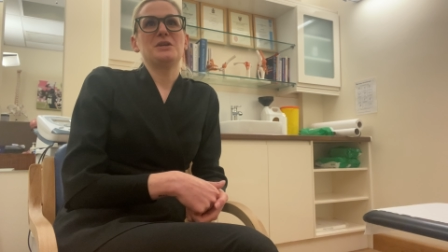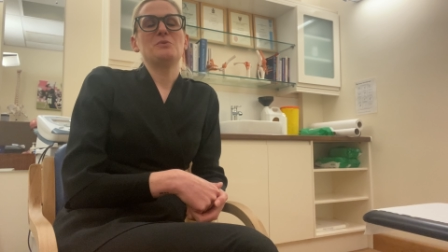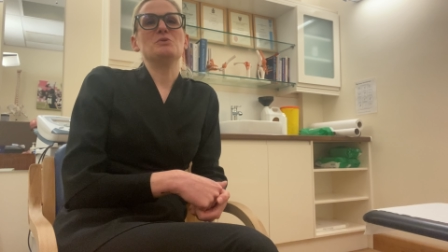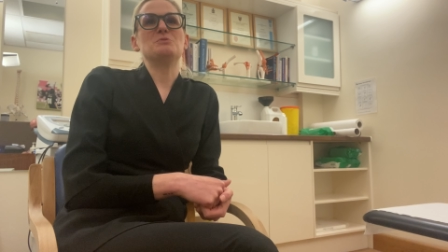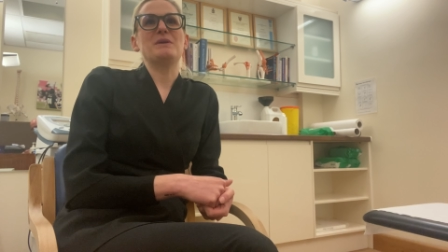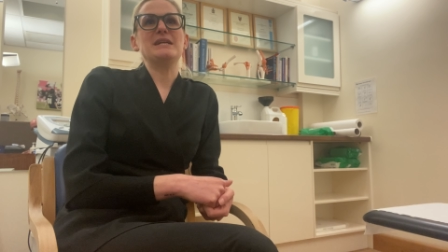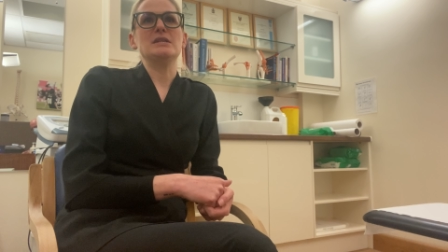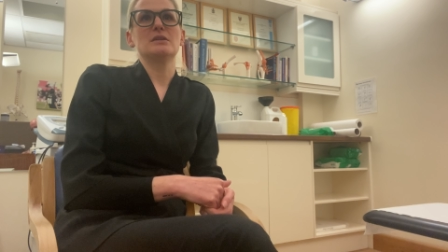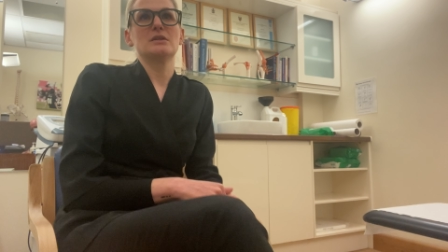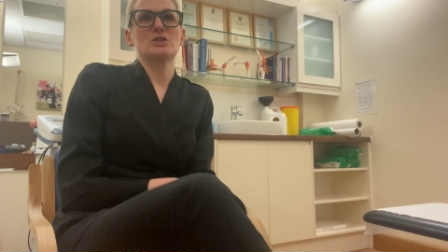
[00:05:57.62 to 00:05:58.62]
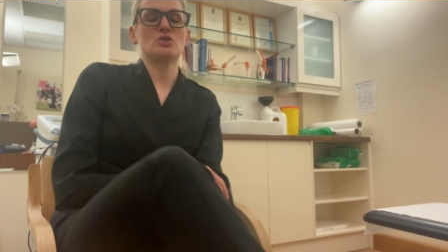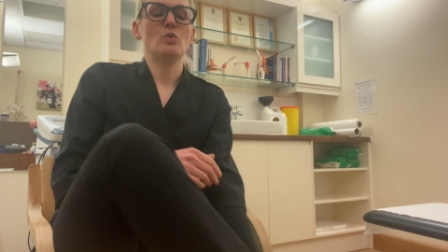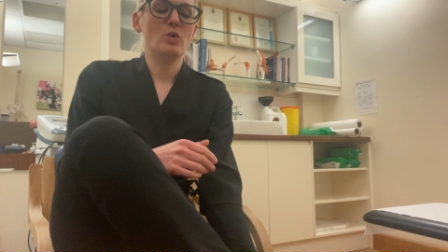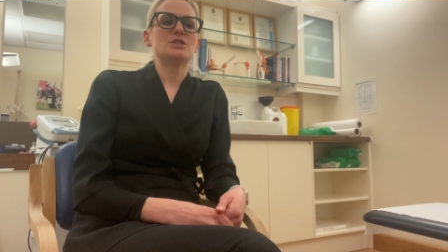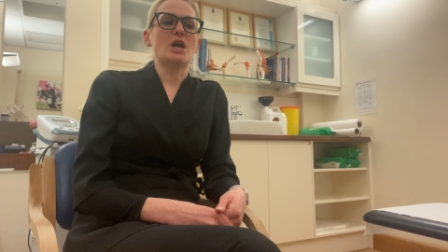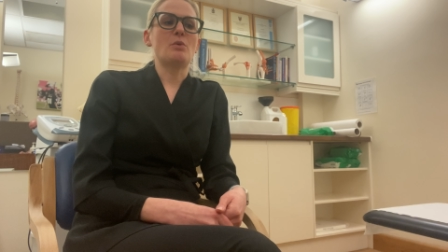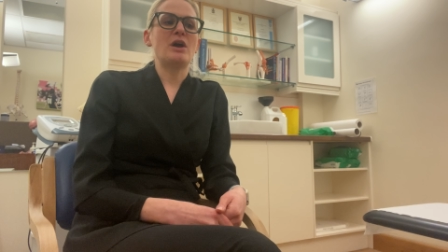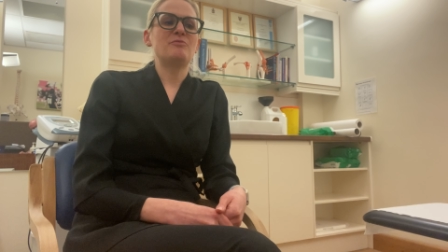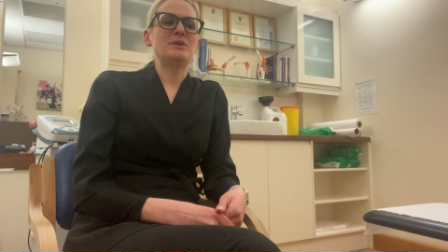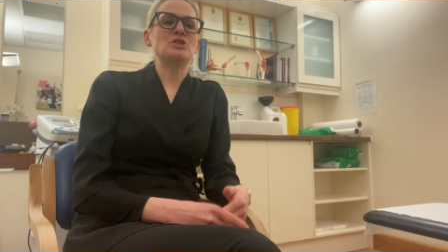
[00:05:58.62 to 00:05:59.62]
would be sore. So
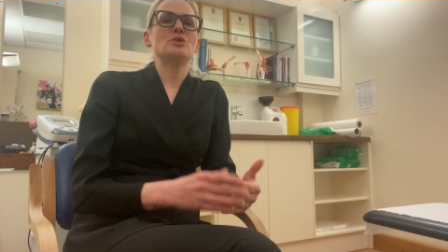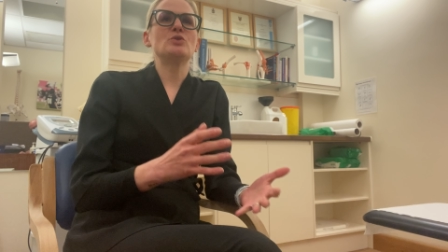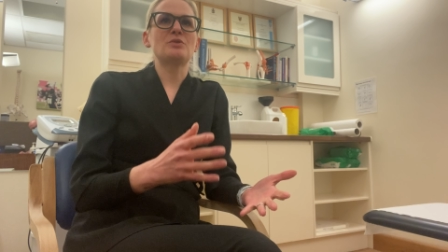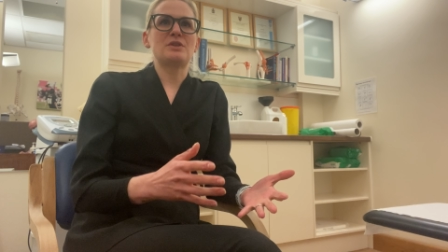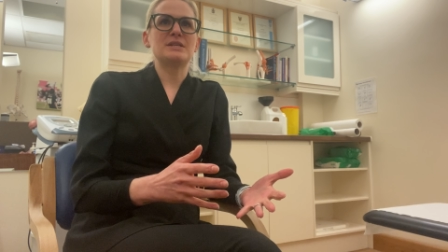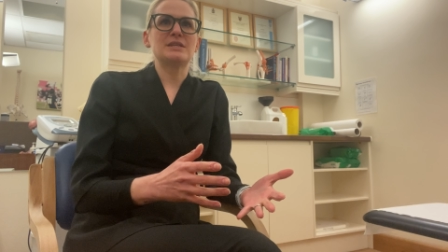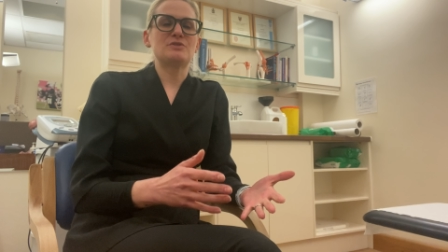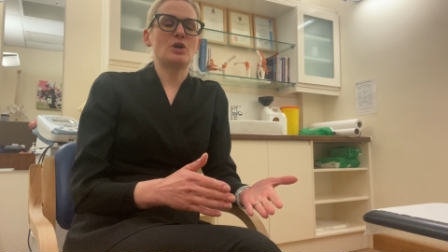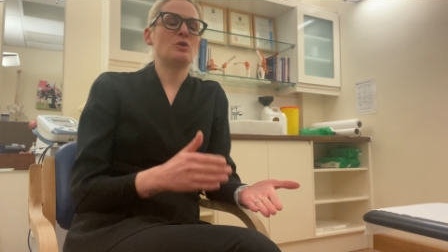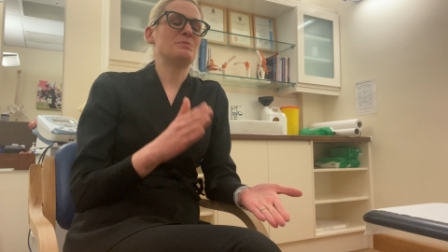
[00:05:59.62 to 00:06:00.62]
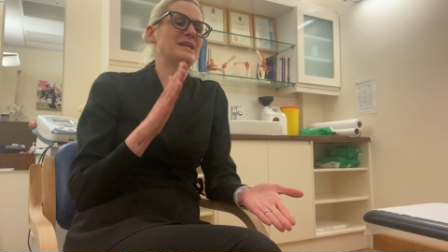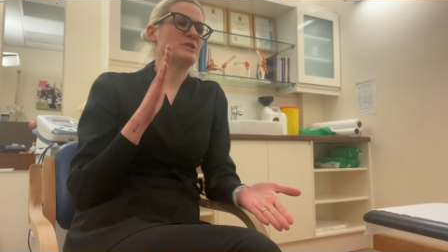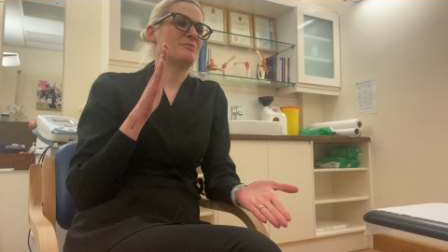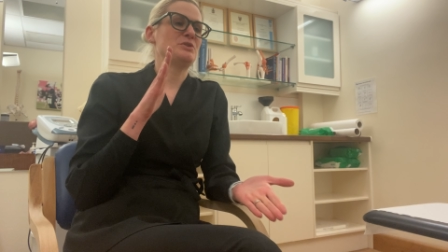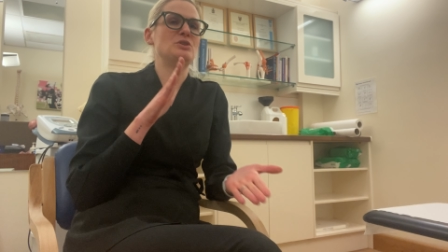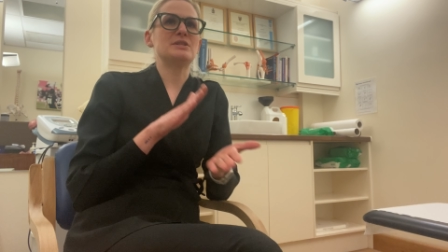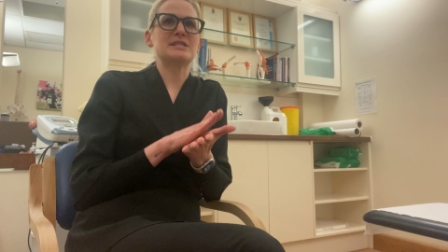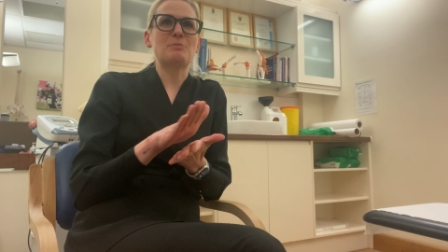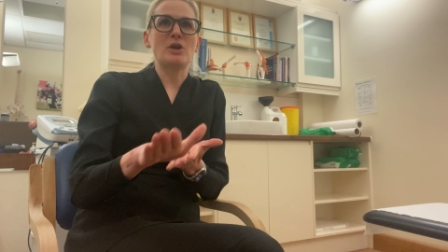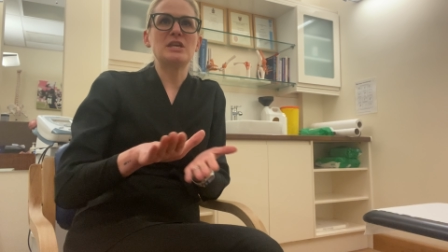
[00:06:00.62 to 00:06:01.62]
I've been doing all the things they've told me. So I've been using a
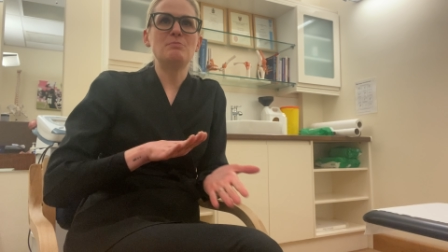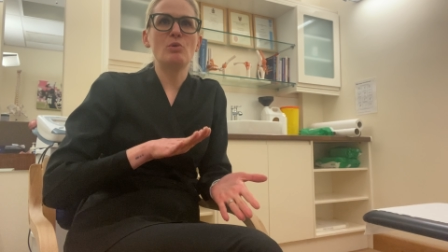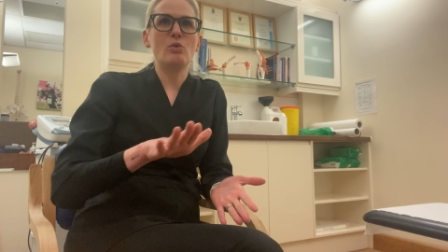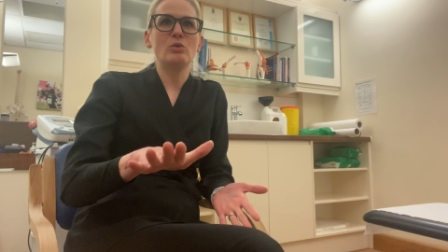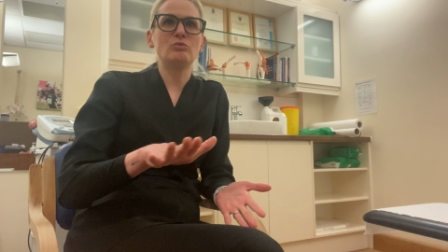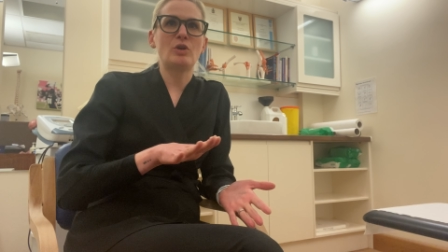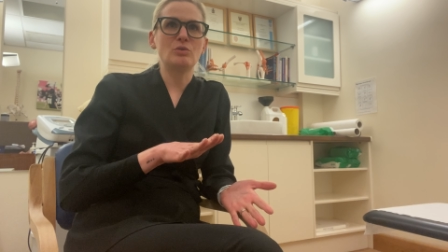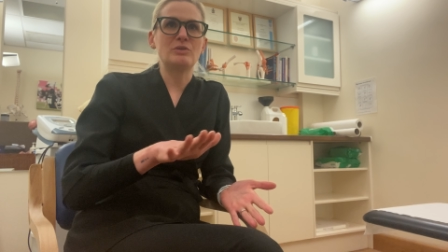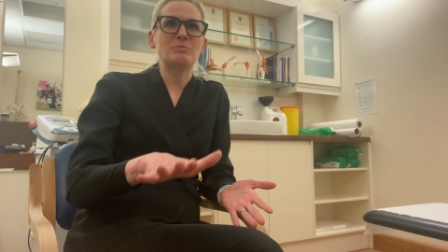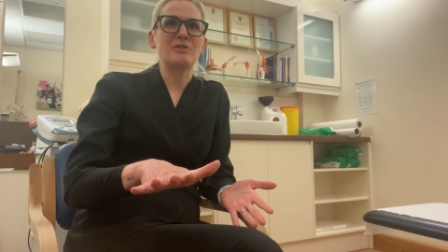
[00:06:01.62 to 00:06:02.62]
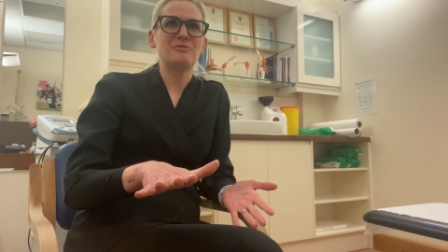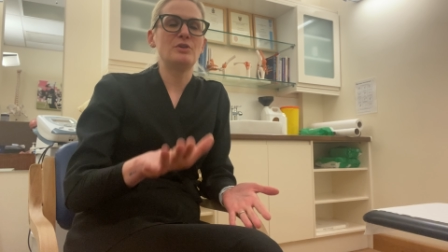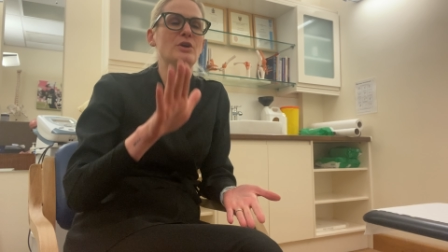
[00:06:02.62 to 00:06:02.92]
spiky ball, rollering my foot,